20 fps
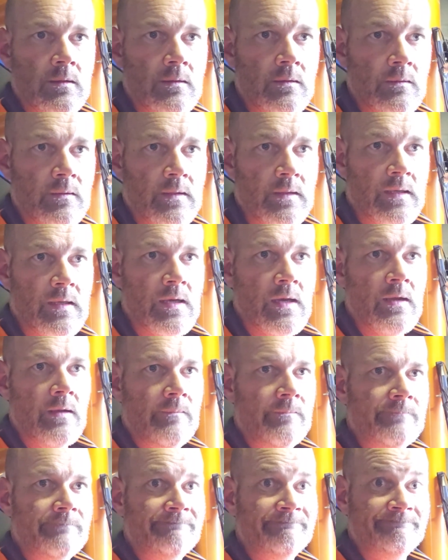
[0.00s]
There you go.
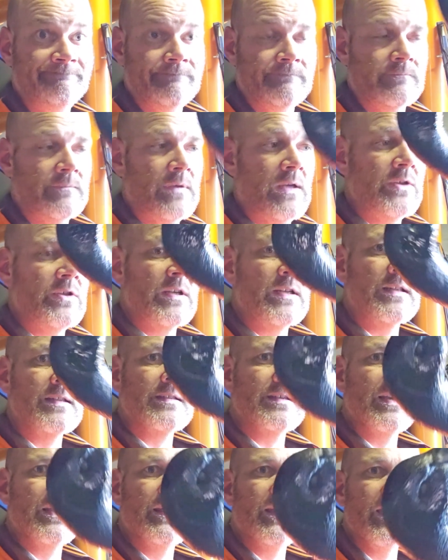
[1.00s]
As you can
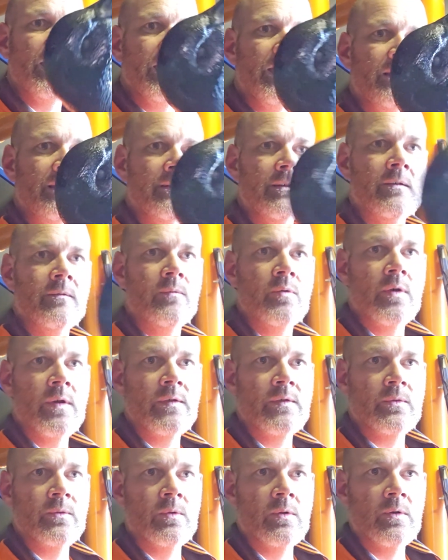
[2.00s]
see there, I've
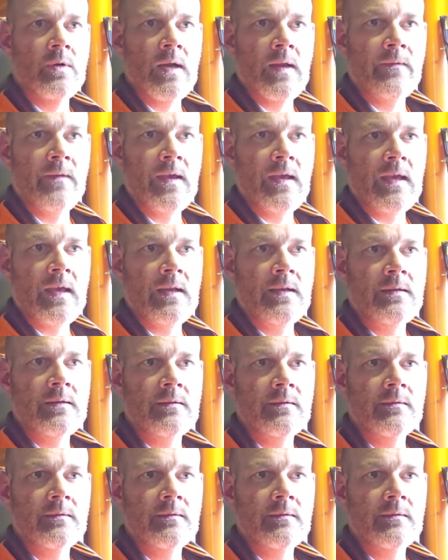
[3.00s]
worked all around the head,